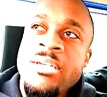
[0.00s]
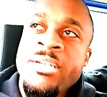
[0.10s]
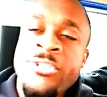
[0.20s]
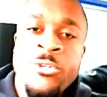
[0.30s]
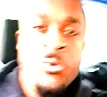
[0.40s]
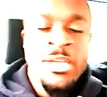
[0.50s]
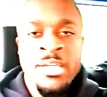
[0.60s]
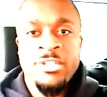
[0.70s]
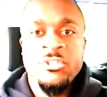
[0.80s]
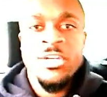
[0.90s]

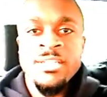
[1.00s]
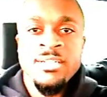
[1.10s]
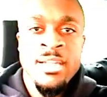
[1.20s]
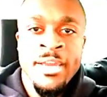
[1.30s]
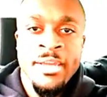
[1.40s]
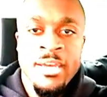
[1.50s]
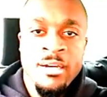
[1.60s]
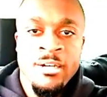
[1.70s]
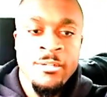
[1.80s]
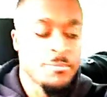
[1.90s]
unique, just like
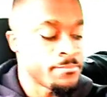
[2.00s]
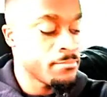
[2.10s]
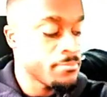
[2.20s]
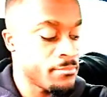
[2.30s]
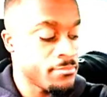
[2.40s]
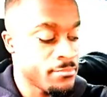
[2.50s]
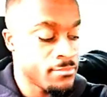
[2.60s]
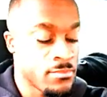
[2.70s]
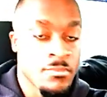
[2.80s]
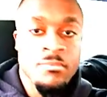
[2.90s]
the
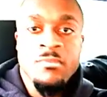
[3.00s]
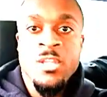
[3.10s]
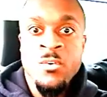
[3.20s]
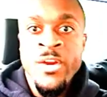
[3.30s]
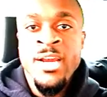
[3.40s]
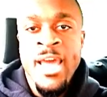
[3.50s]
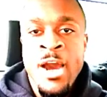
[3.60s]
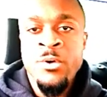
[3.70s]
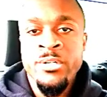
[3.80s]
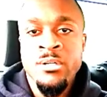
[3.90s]
red
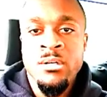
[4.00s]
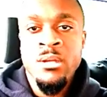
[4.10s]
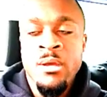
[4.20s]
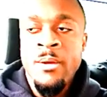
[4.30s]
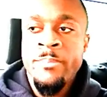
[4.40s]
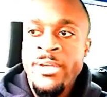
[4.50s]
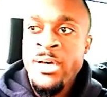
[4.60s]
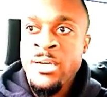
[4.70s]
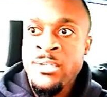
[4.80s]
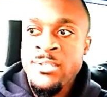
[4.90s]
alder,
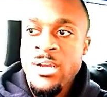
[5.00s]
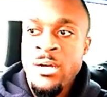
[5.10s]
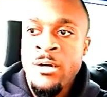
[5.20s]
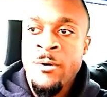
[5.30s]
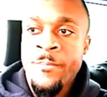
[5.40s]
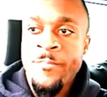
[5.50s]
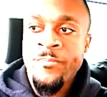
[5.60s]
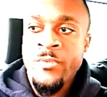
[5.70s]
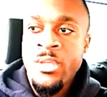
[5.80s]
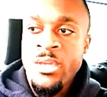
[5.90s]
because
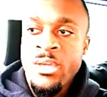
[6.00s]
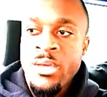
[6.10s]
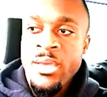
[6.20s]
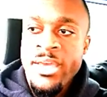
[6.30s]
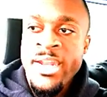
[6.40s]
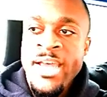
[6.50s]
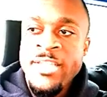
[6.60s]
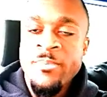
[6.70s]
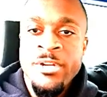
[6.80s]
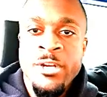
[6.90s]
it
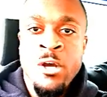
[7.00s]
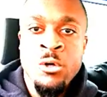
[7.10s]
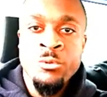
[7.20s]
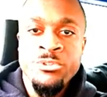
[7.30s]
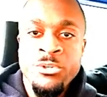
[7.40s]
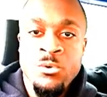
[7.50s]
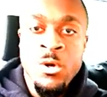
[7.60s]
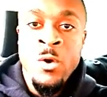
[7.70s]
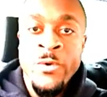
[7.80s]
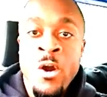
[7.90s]
has been known to
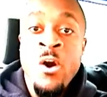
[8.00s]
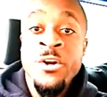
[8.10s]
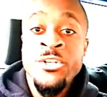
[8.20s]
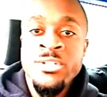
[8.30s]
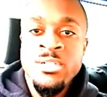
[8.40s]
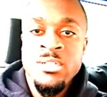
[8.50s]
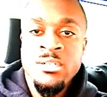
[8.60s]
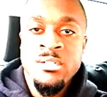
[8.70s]
grow in harsh